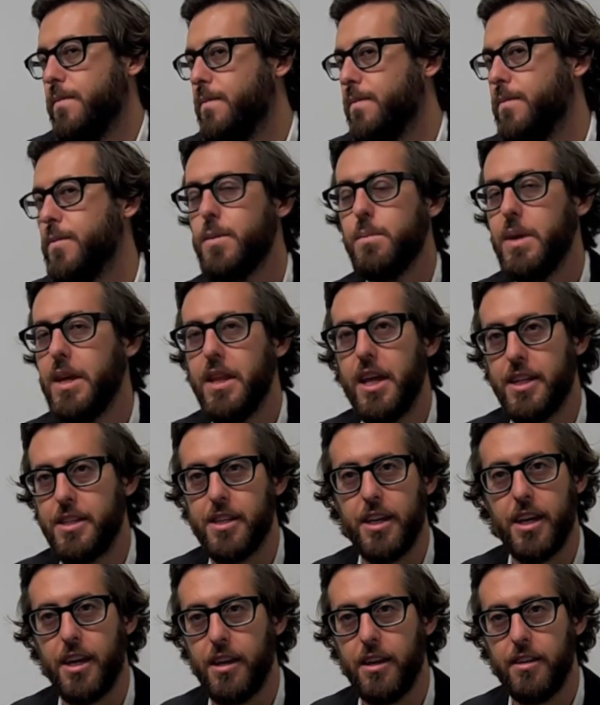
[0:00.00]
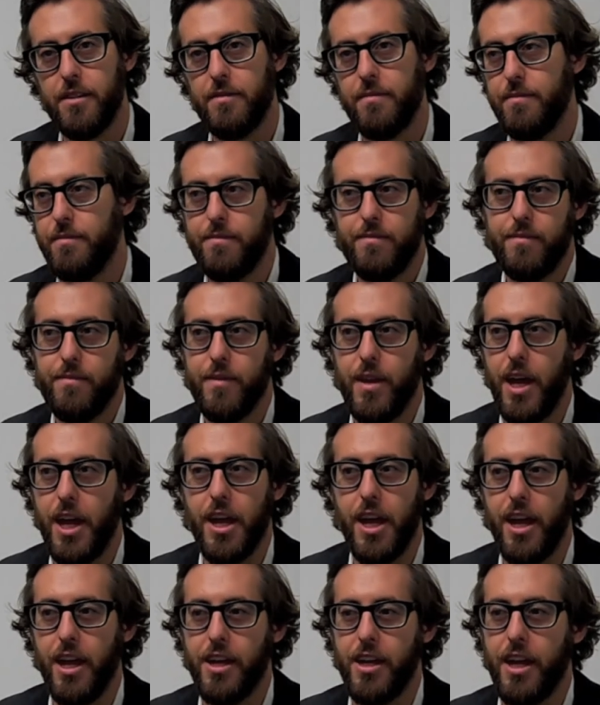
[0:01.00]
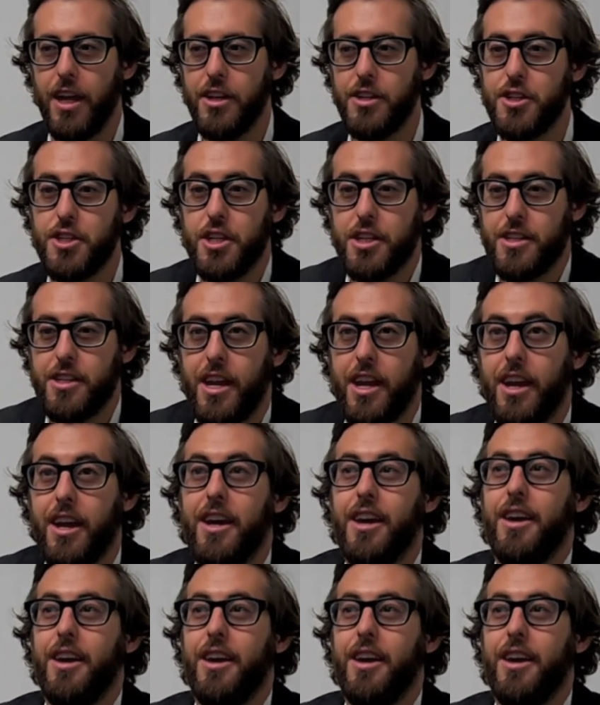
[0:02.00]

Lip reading: to me, that's like, it's just like